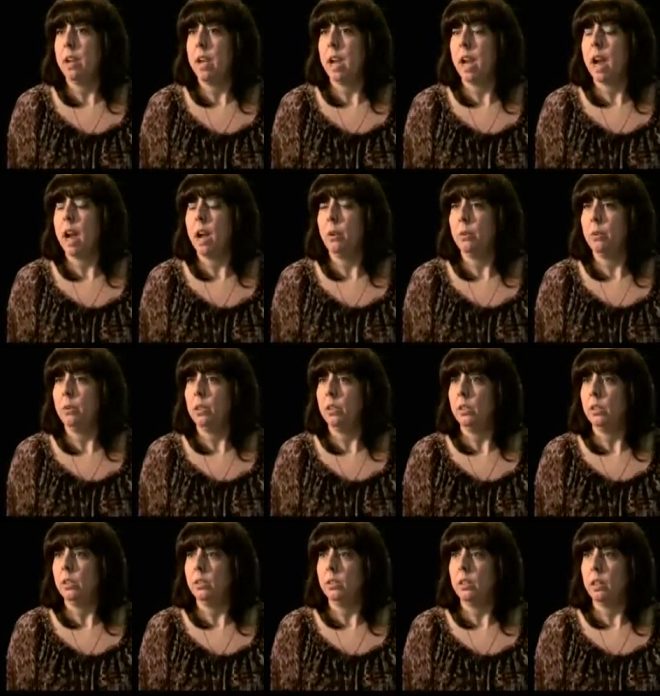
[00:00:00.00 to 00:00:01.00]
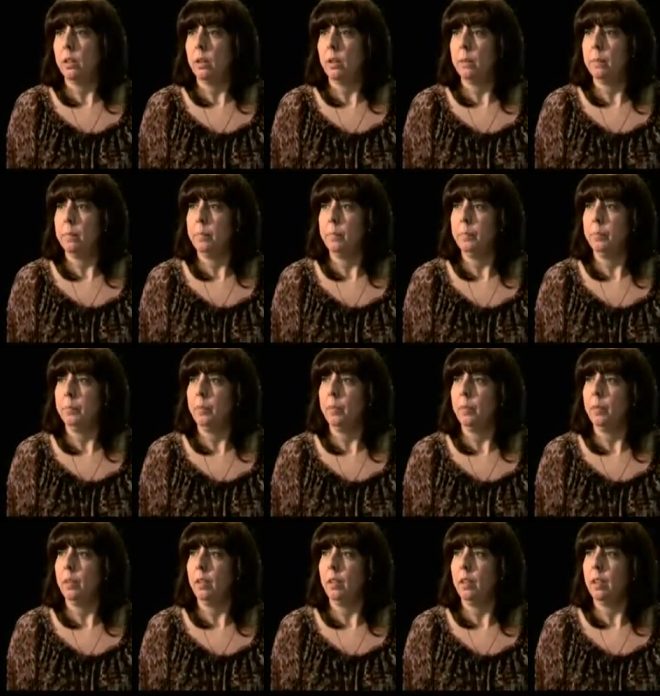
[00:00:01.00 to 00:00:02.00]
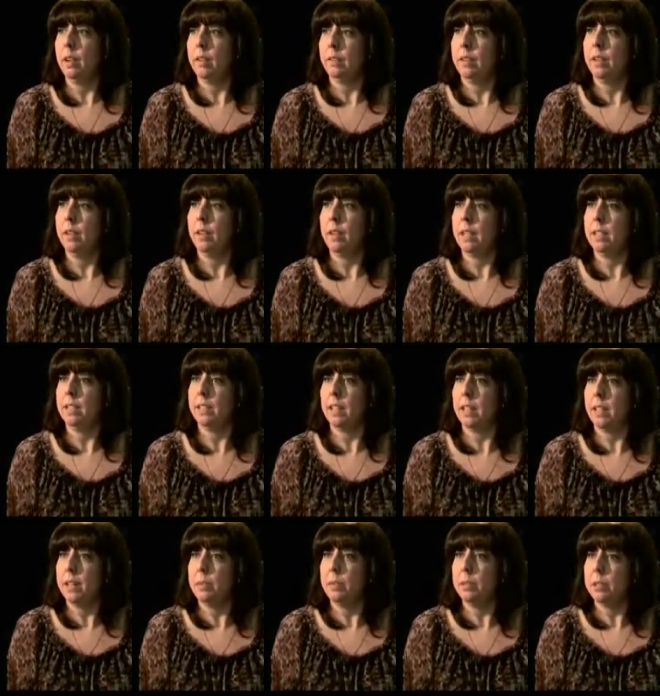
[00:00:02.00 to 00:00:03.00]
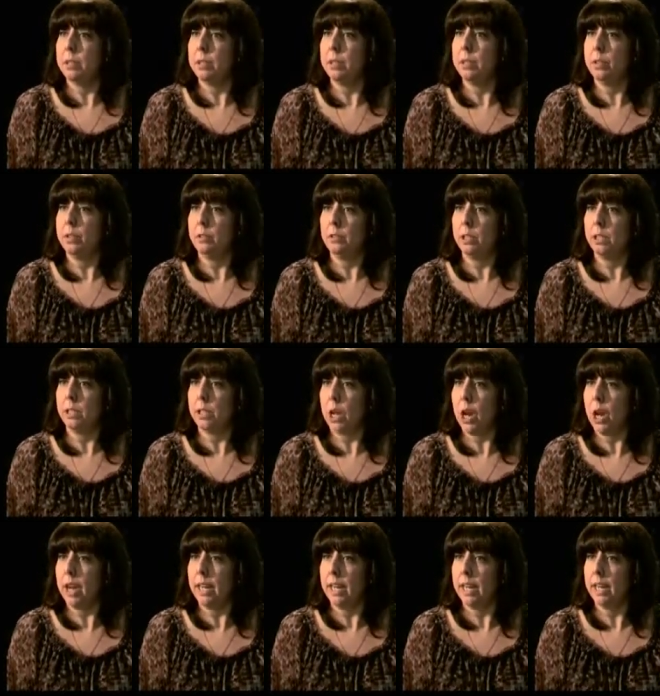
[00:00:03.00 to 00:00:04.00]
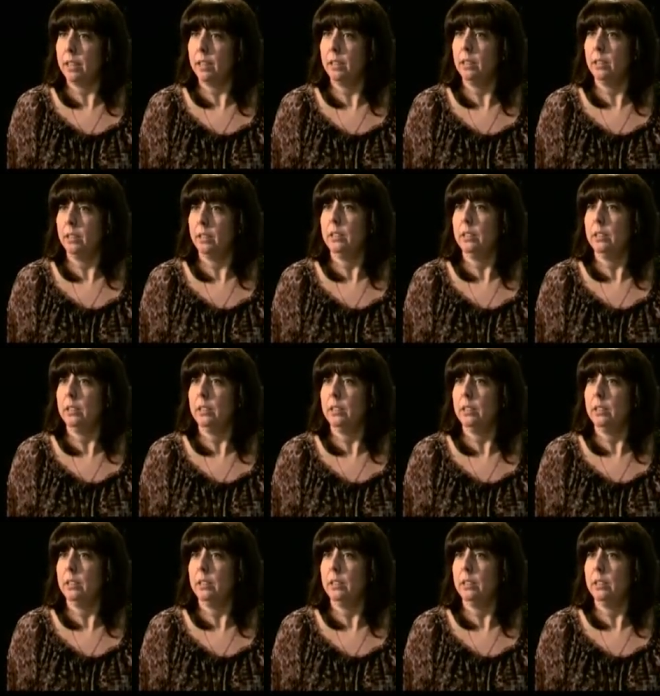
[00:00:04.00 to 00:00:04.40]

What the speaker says: now, I realized that he was literally dying,